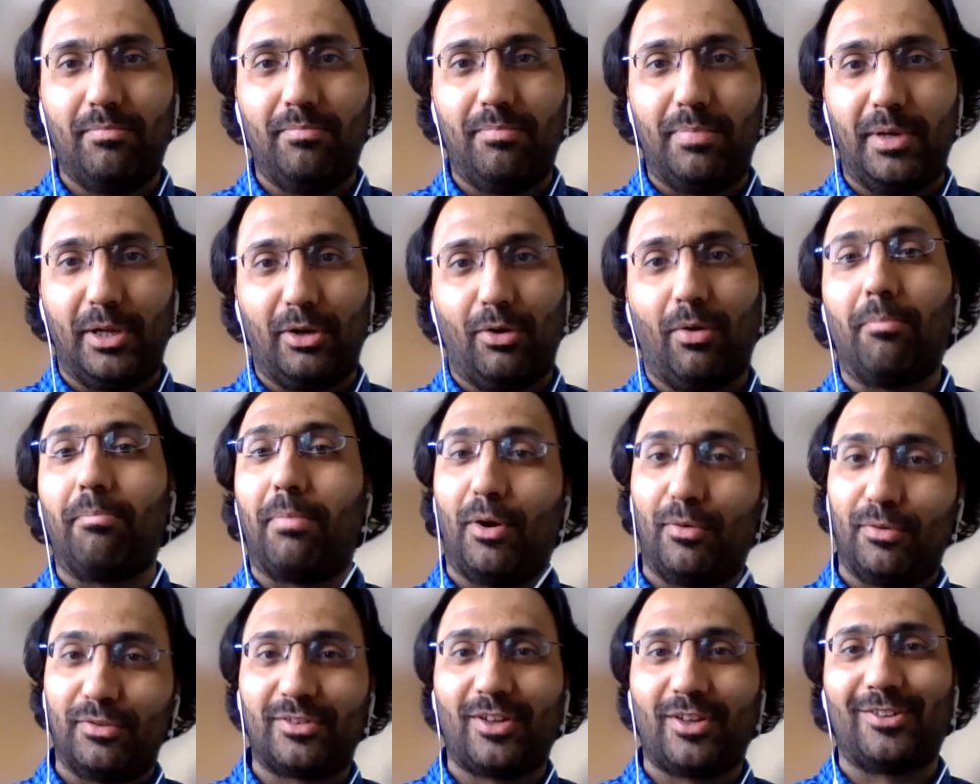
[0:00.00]
been on
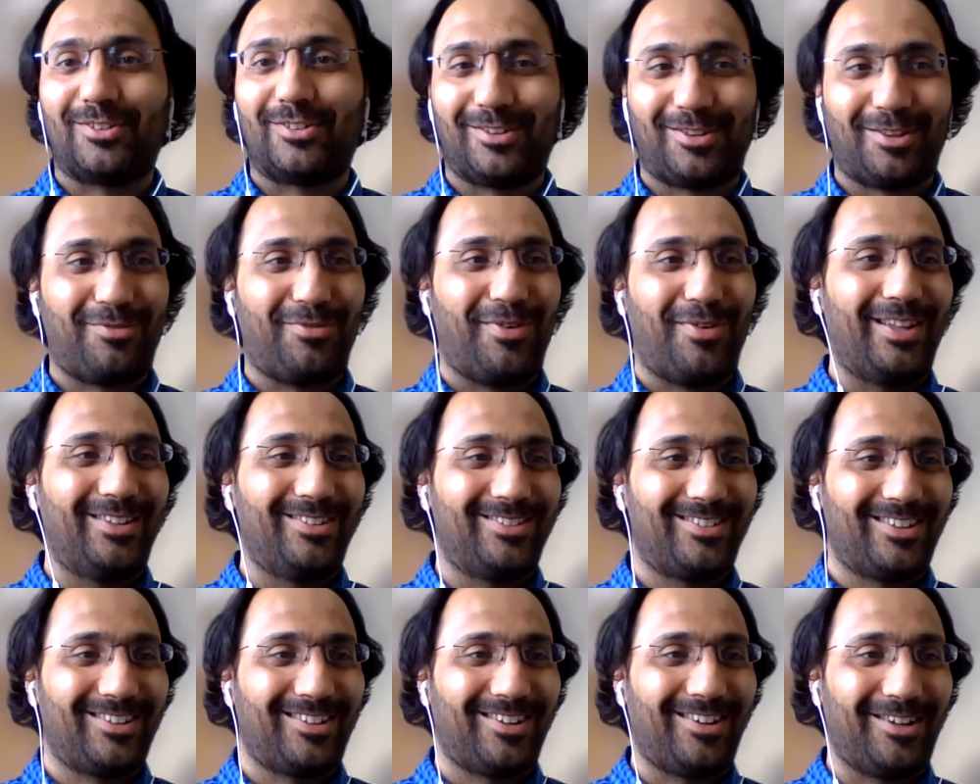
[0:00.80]
both sides of the
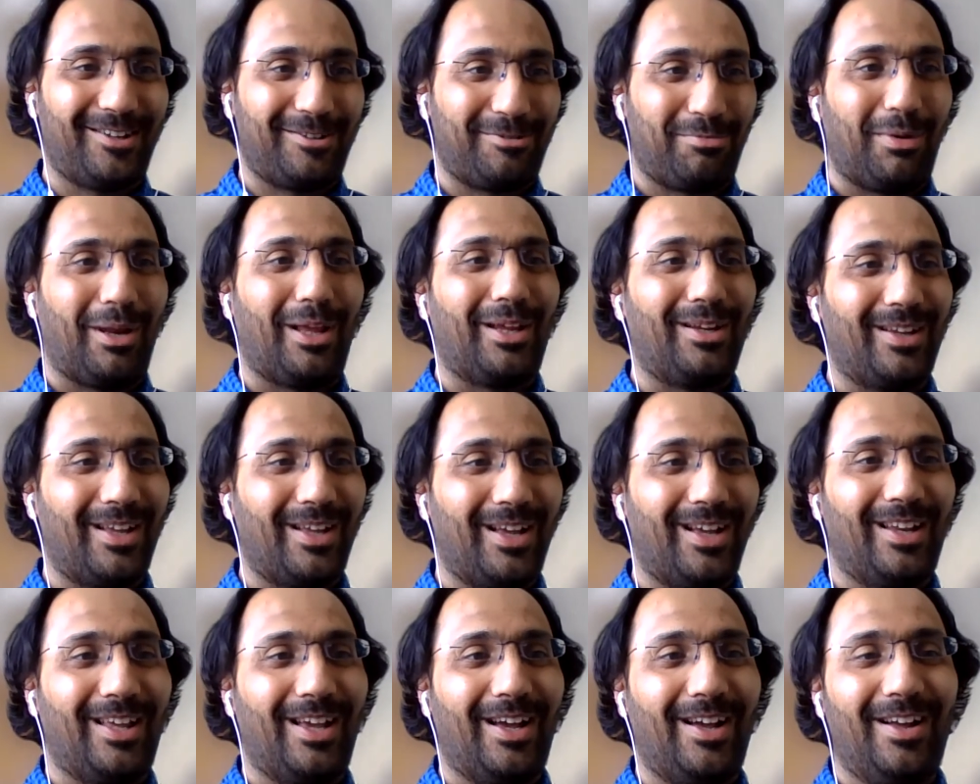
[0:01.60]
fence, as I explained
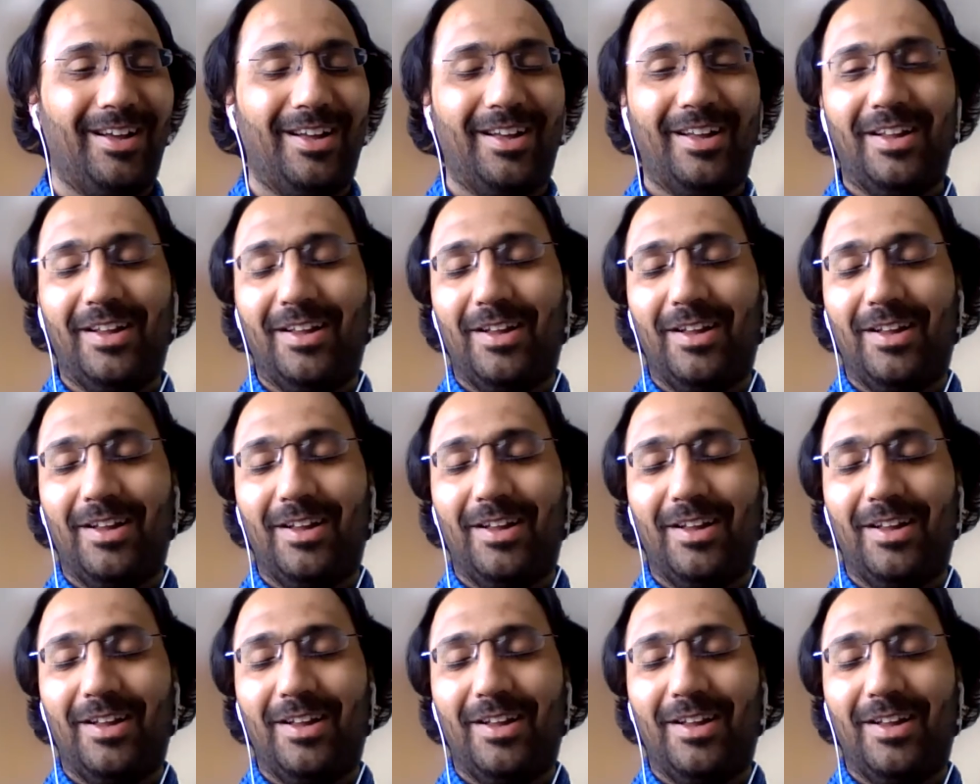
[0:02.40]
earlier.